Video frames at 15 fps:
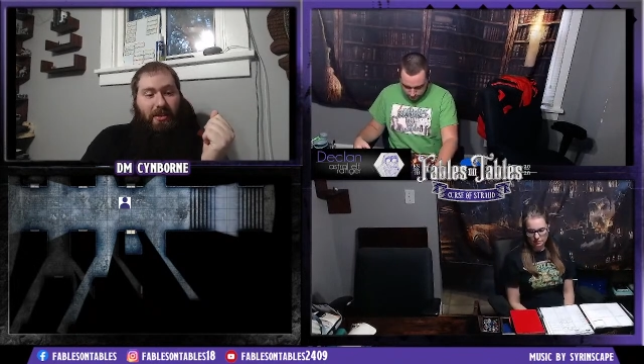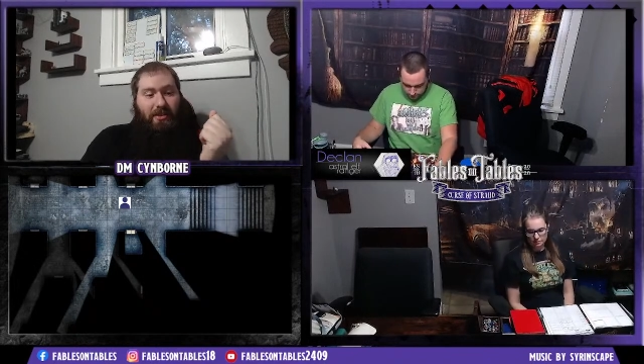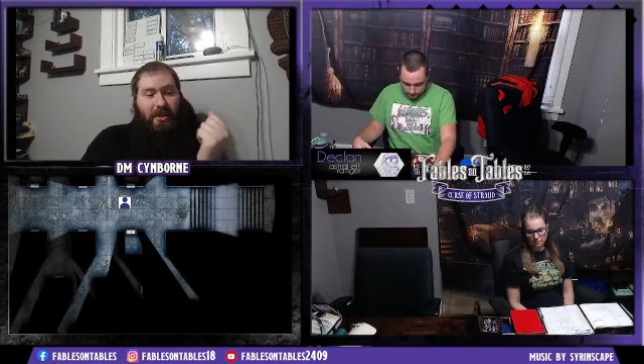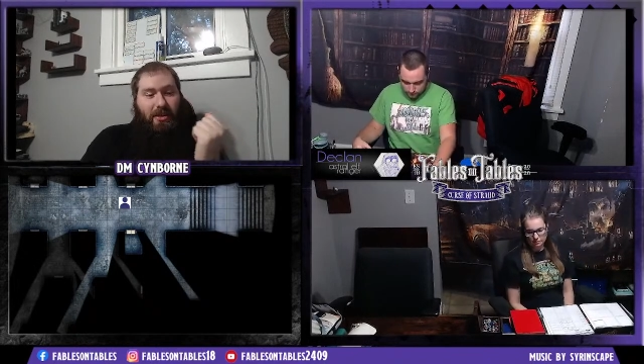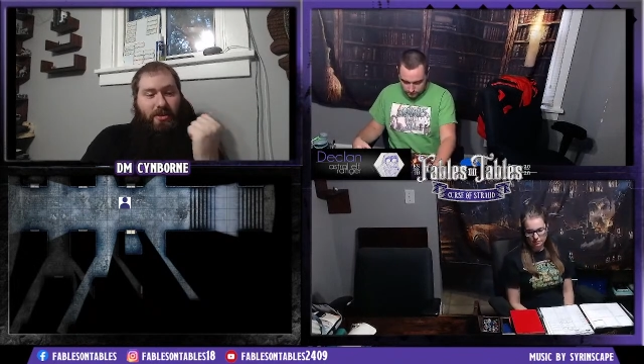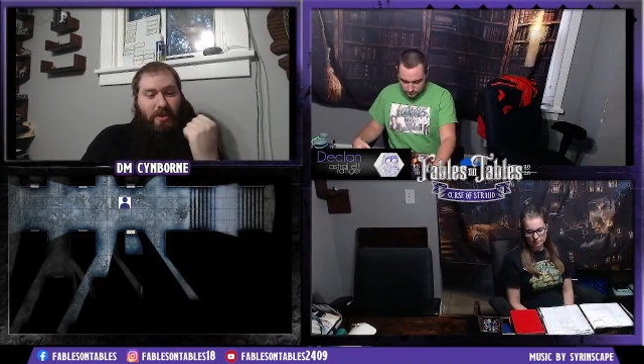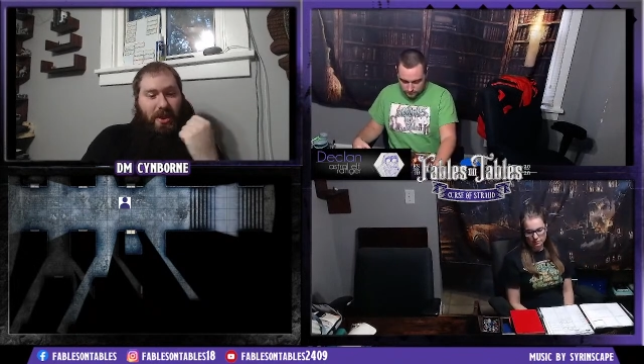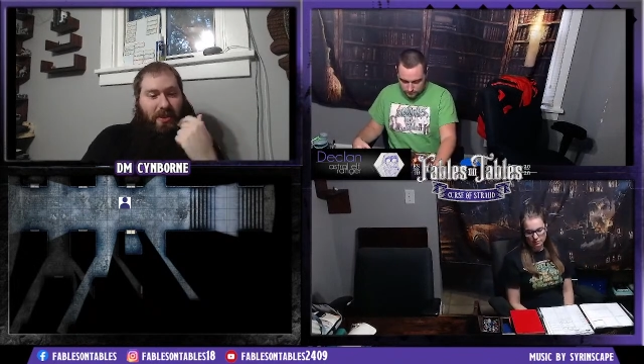
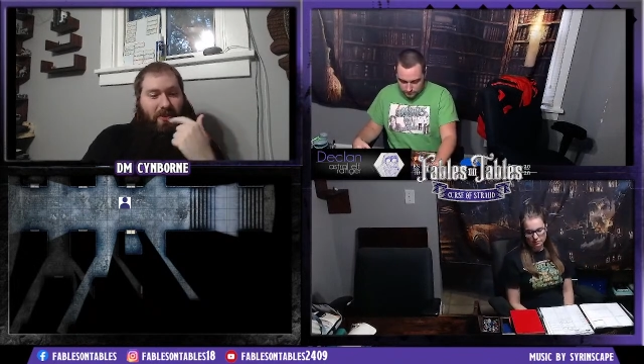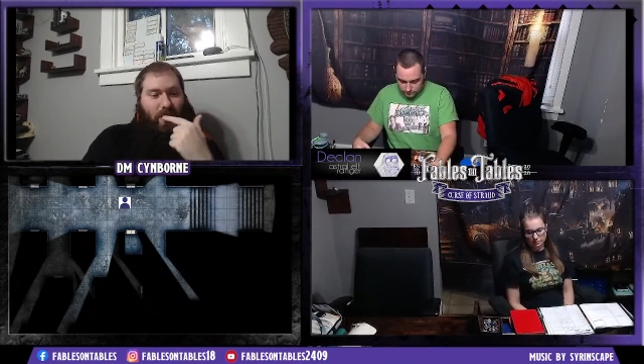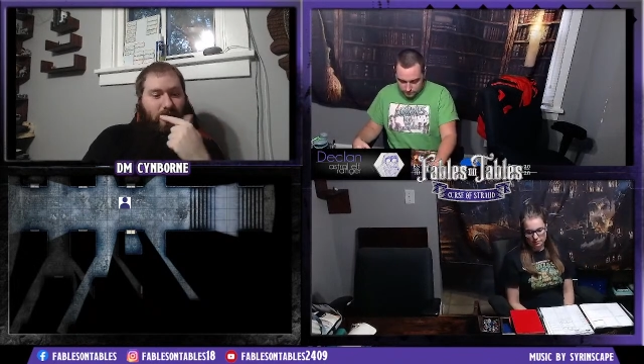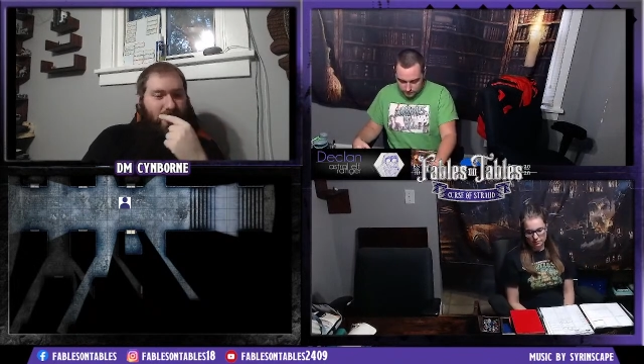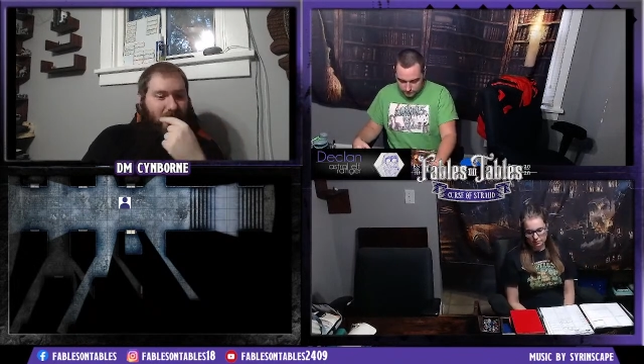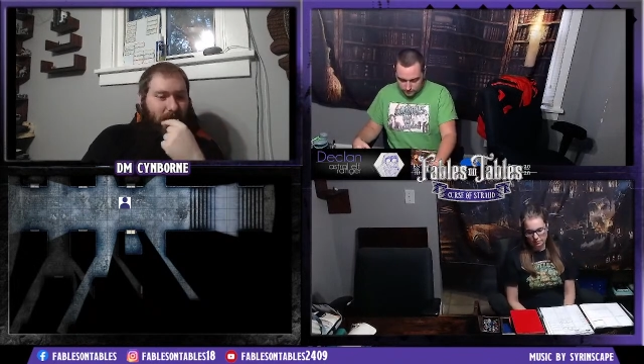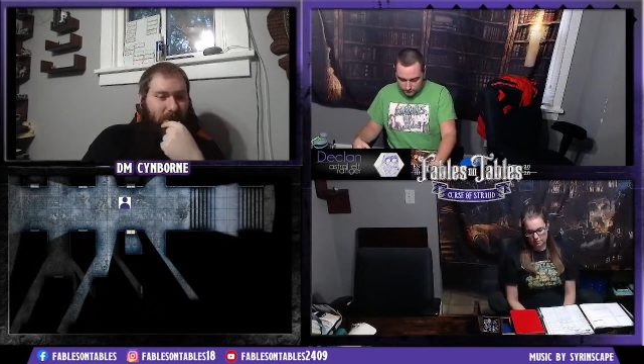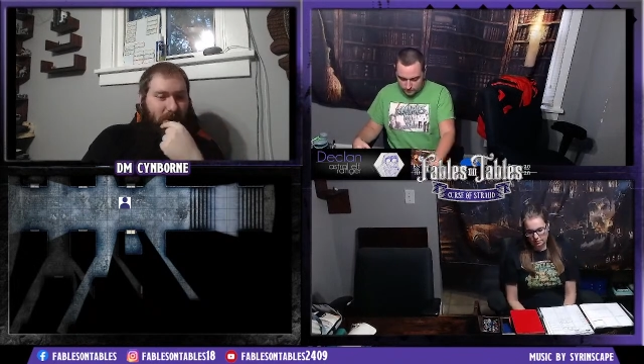320 force
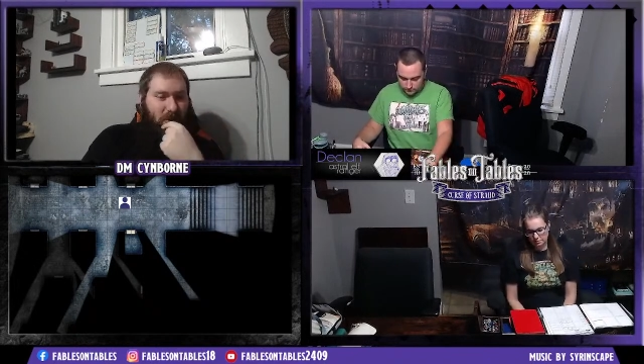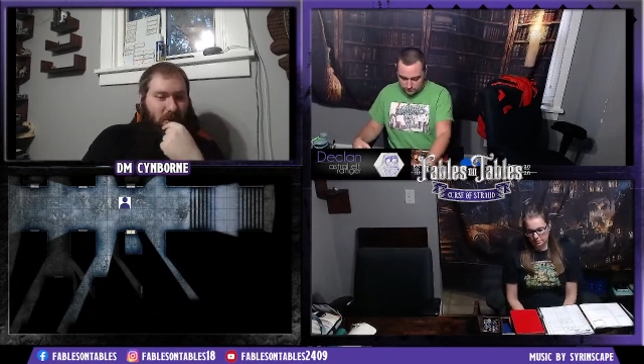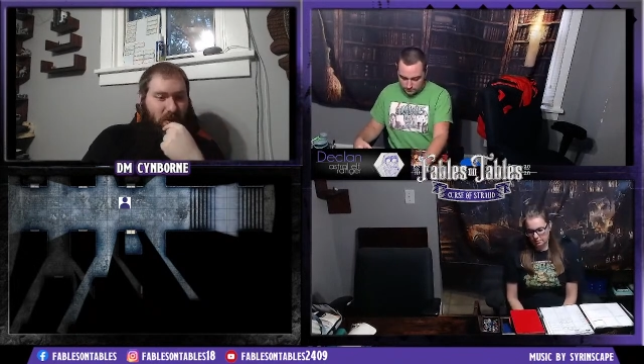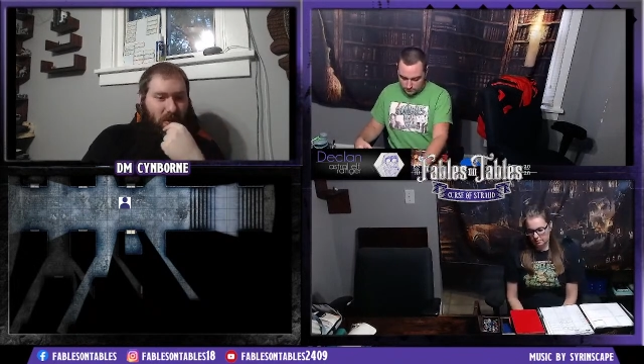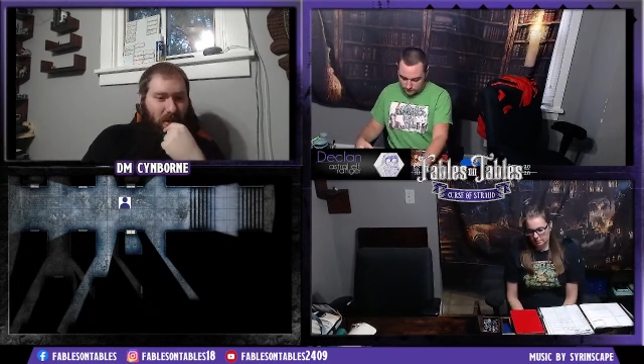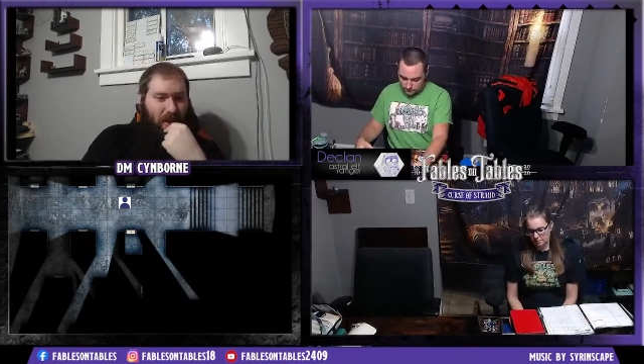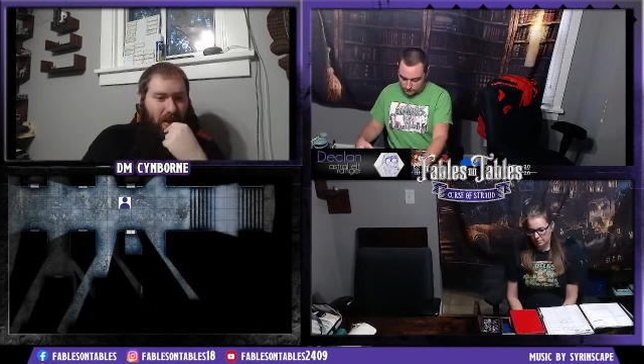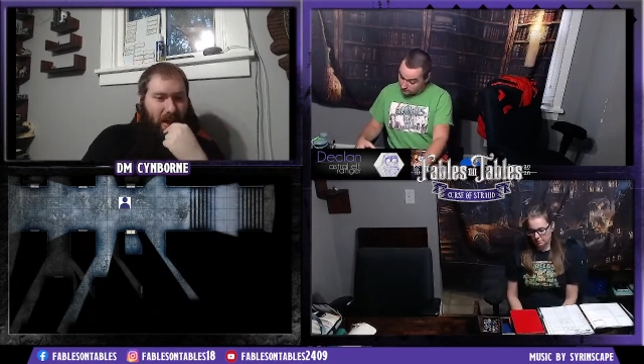damage.
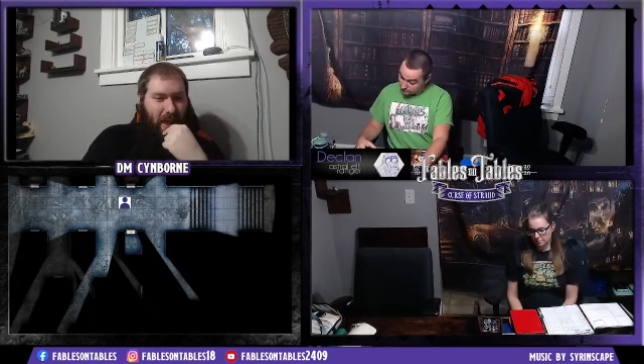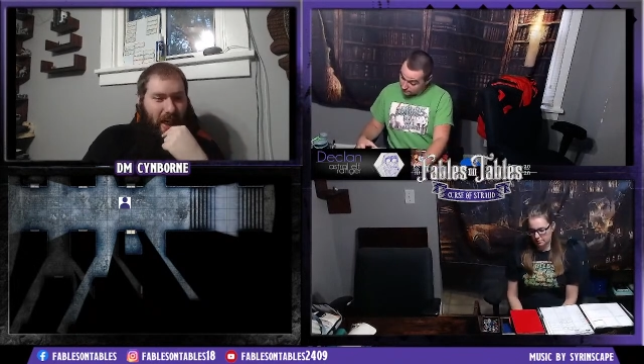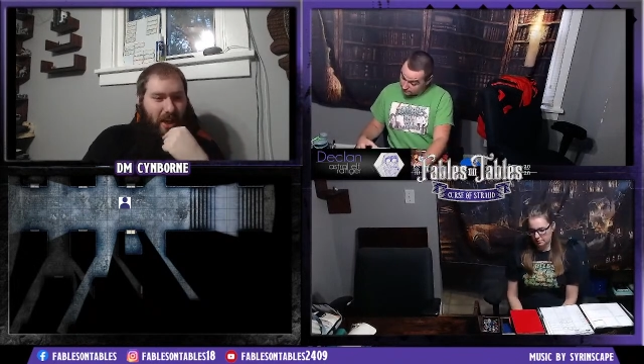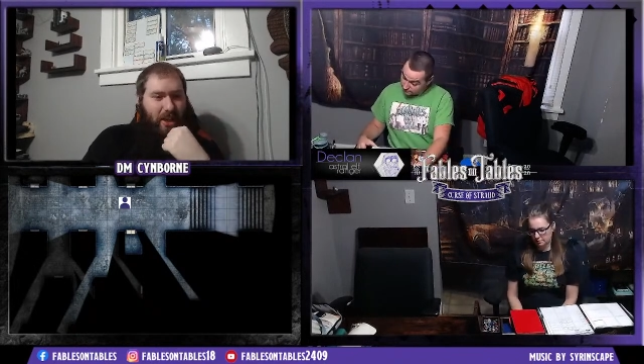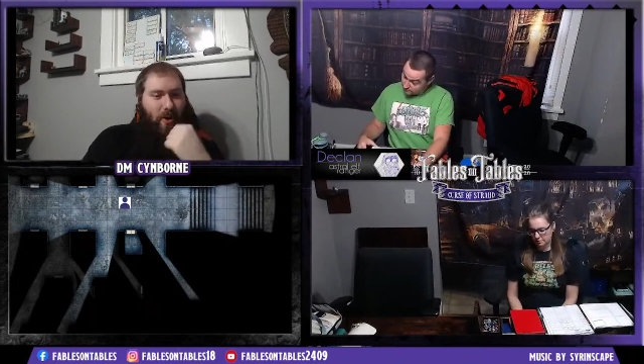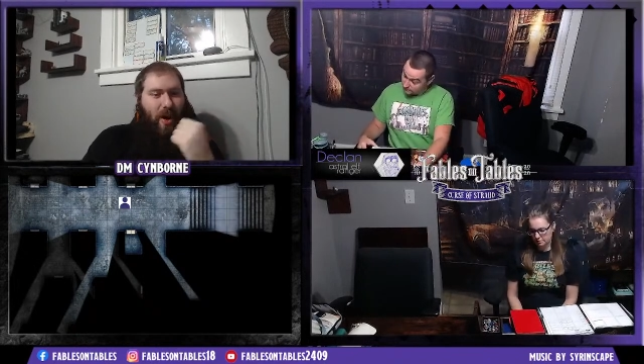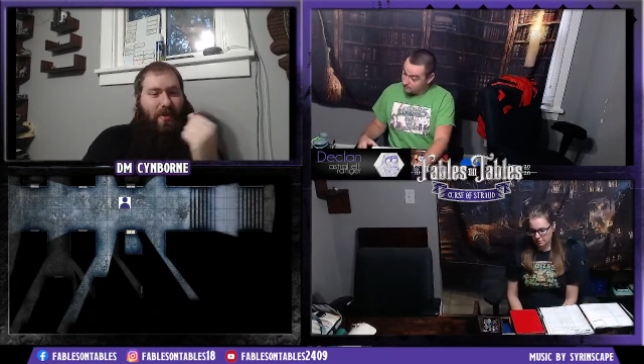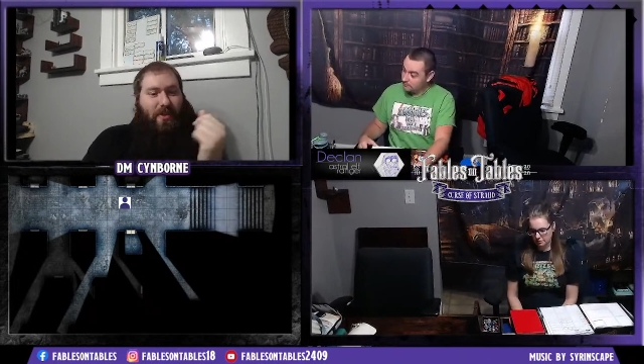
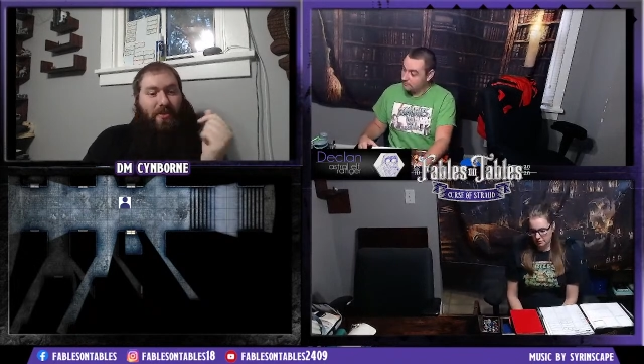You have a